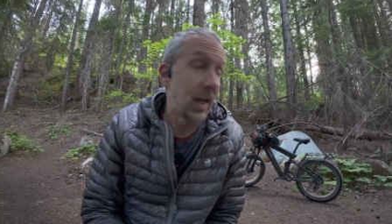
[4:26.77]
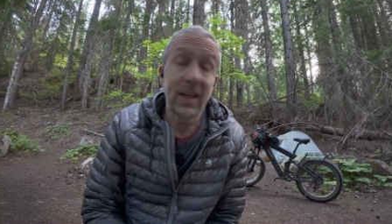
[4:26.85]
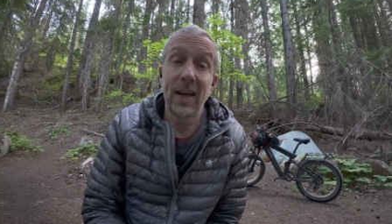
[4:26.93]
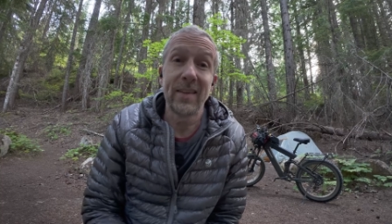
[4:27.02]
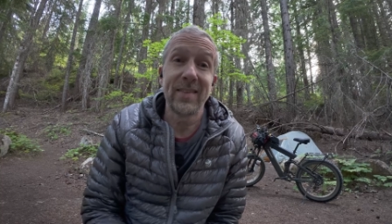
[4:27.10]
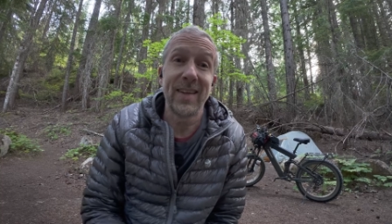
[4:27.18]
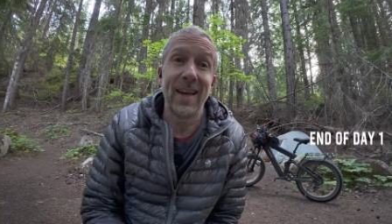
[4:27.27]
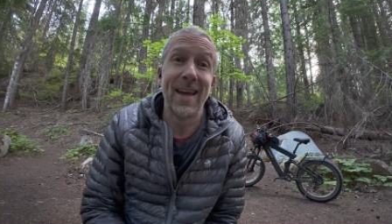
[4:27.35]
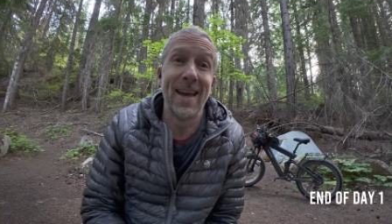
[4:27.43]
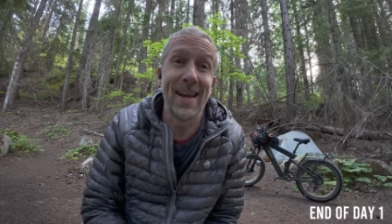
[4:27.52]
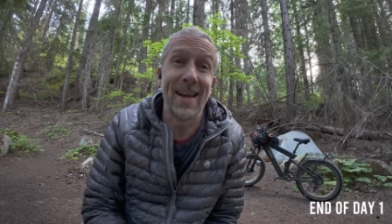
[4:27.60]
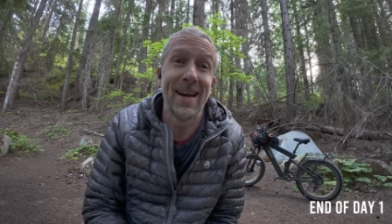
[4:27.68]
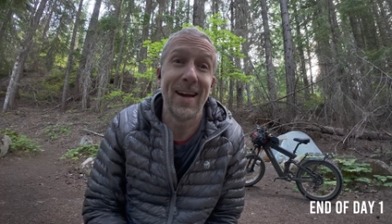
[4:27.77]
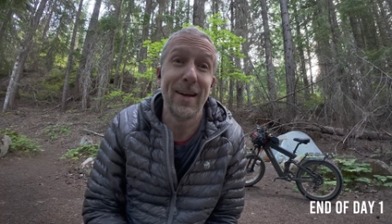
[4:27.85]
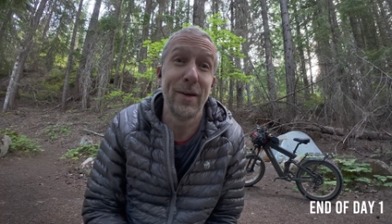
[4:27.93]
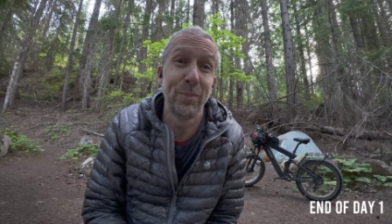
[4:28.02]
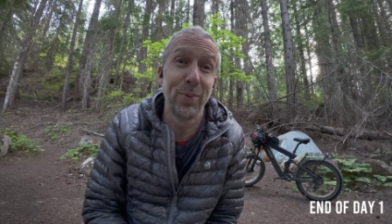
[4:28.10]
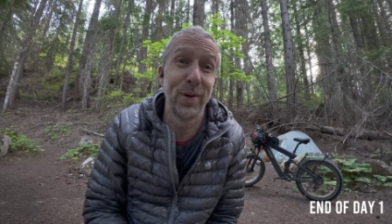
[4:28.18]
I gotta say,
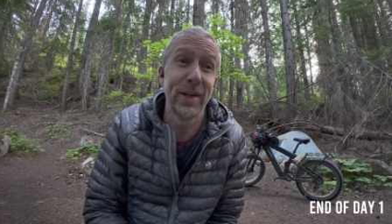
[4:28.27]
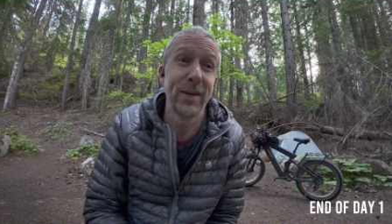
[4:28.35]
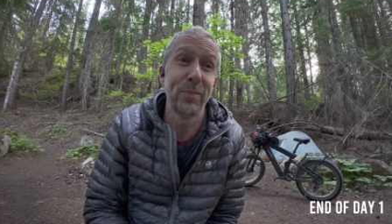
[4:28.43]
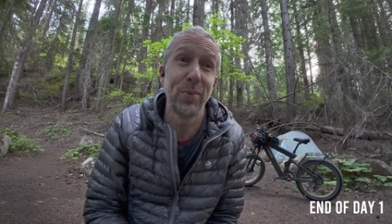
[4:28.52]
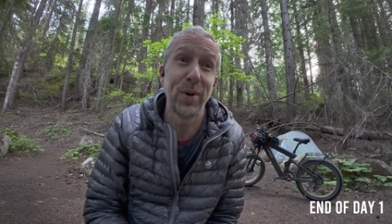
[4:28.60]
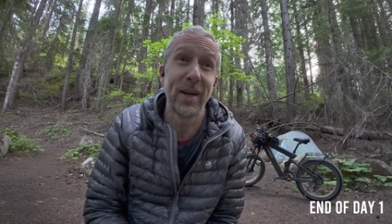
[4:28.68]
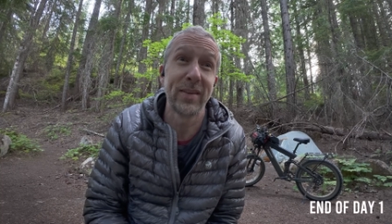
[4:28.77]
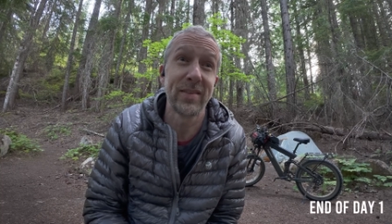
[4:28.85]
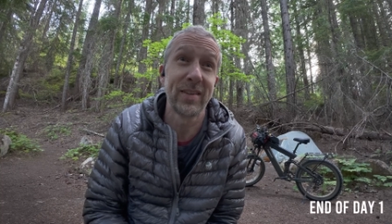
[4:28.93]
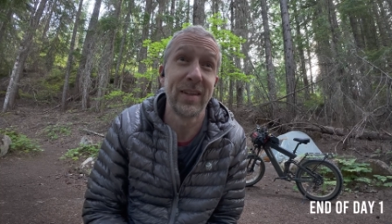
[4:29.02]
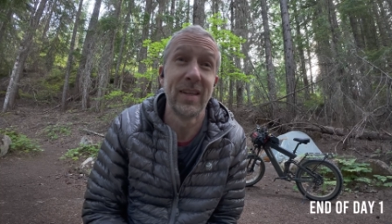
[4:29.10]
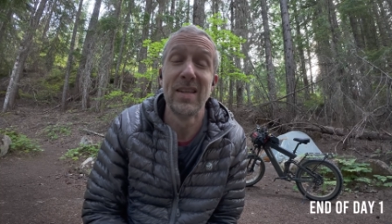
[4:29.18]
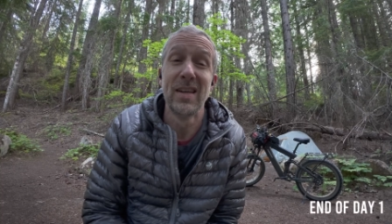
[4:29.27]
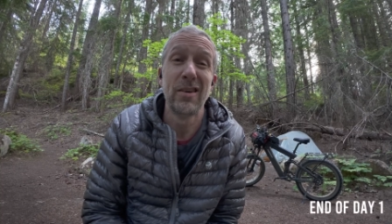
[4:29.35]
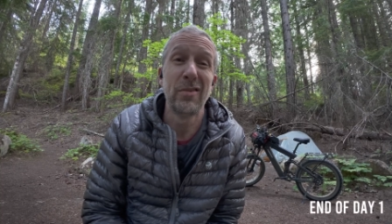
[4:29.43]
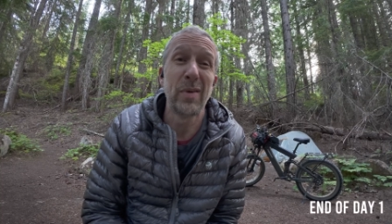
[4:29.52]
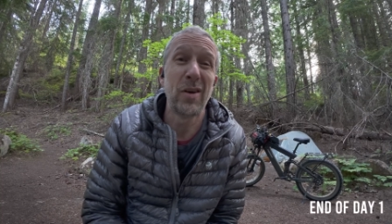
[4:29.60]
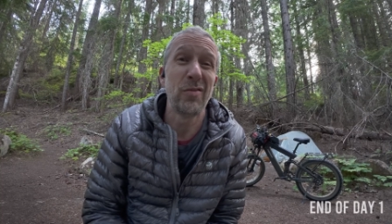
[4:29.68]
I'm pretty impressed.
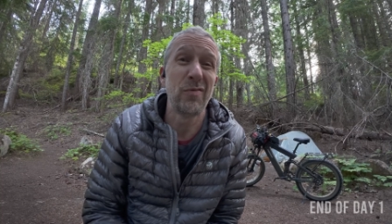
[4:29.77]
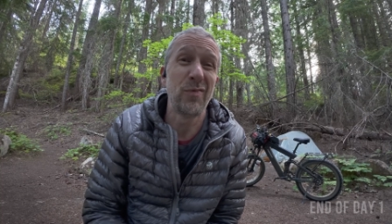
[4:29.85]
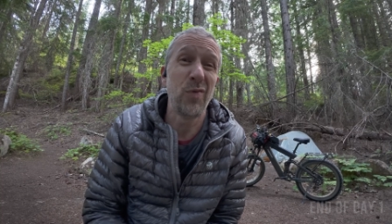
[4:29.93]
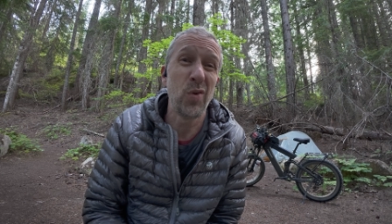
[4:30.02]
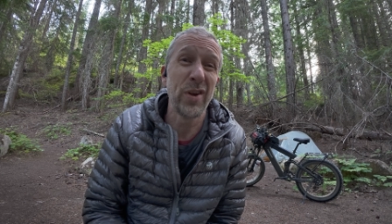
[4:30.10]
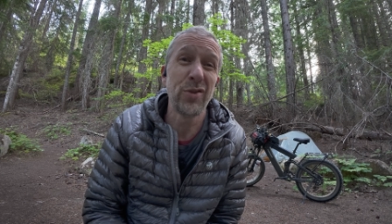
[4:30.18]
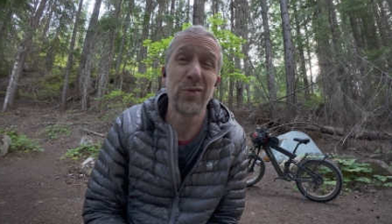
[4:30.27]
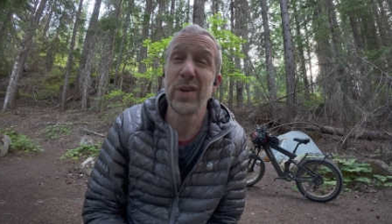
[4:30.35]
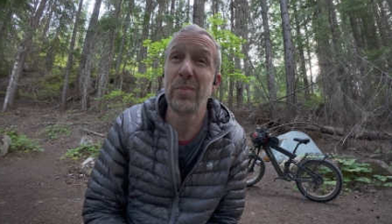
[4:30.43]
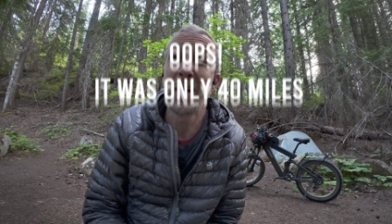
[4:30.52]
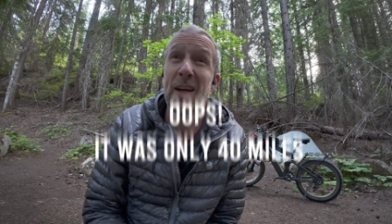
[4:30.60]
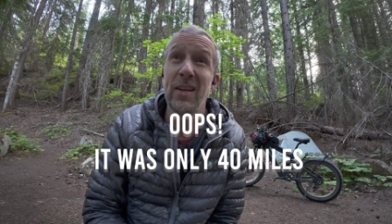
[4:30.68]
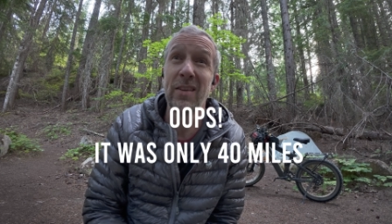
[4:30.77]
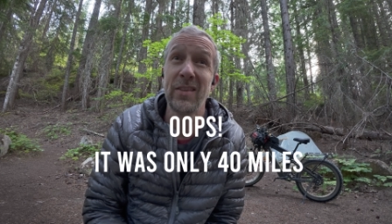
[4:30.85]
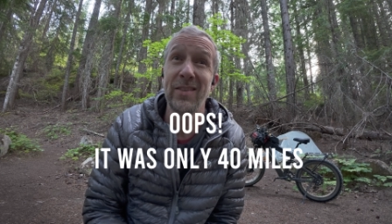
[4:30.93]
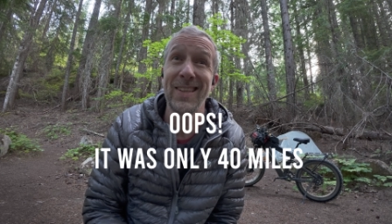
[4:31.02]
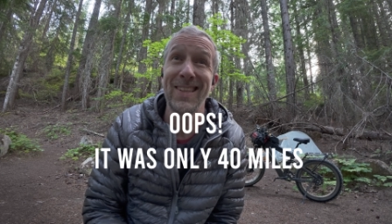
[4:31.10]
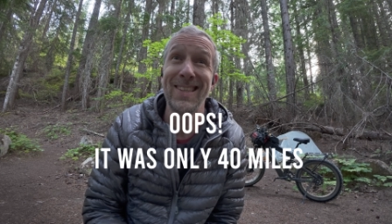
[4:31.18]
About 43
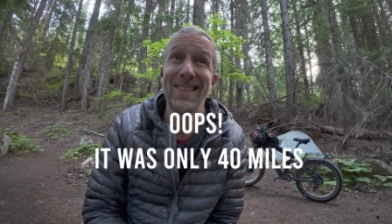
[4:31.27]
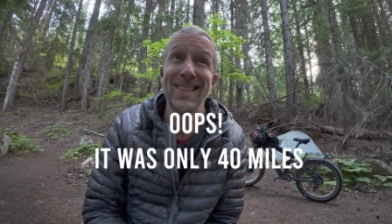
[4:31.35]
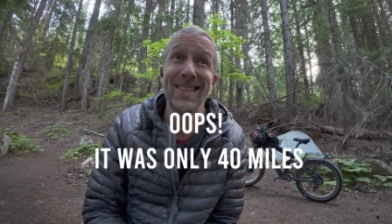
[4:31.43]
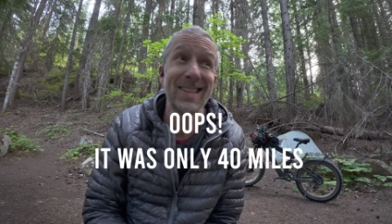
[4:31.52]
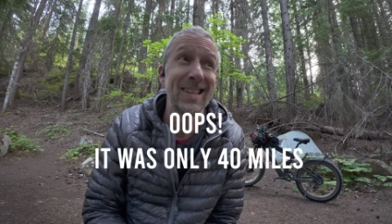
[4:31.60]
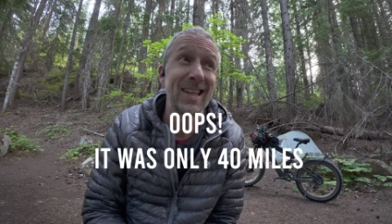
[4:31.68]
miles in,